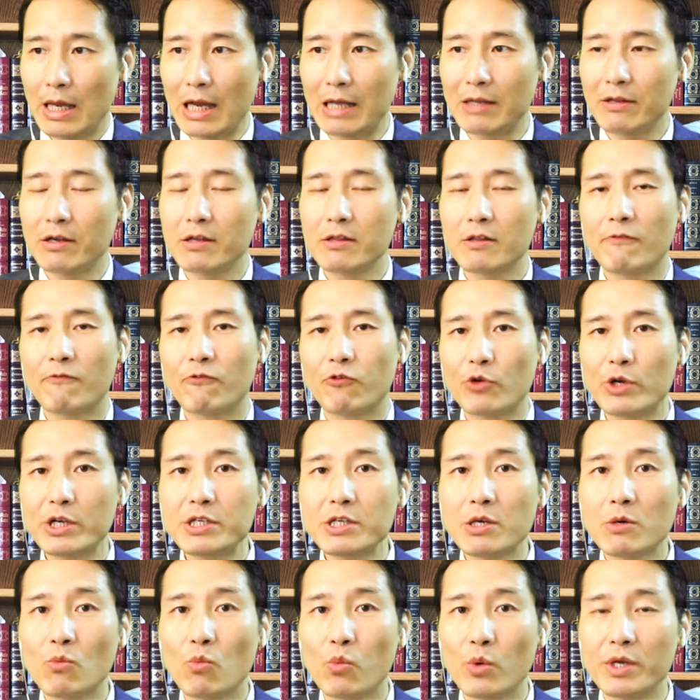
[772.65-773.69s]
And in the
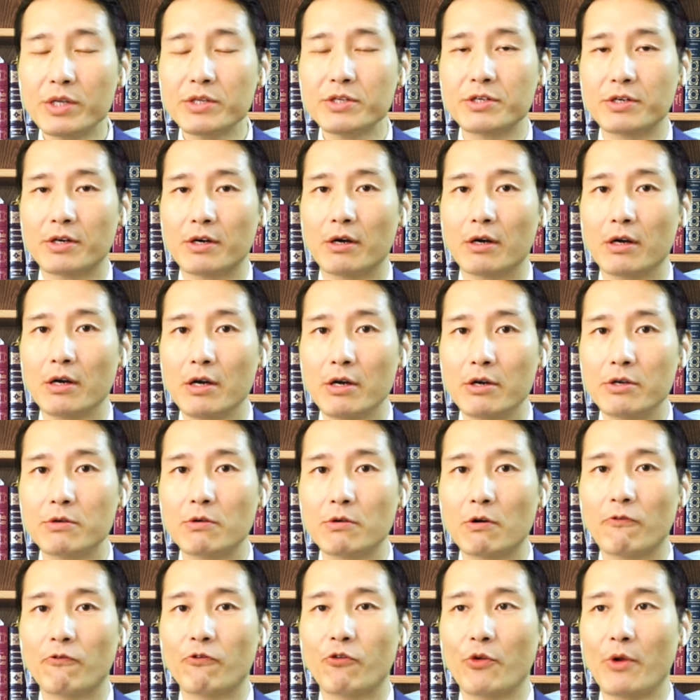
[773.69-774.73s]
freezing winter,
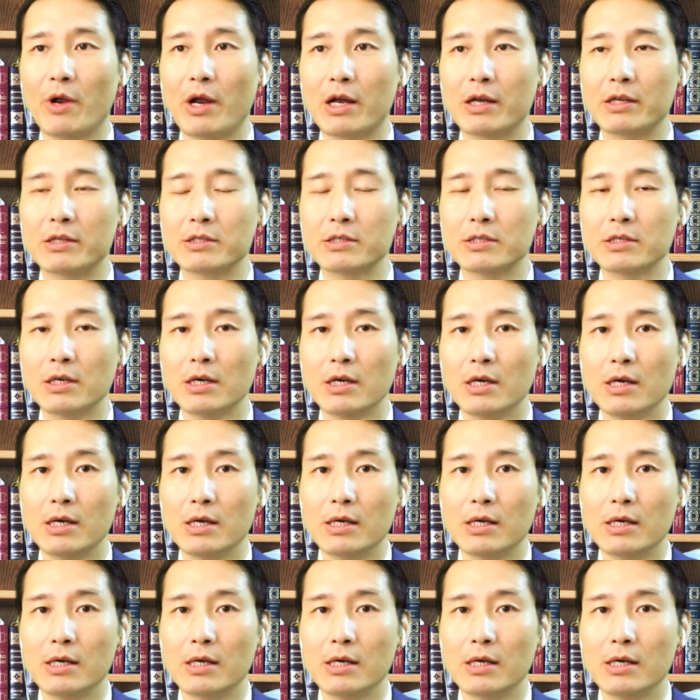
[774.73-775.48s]
your friend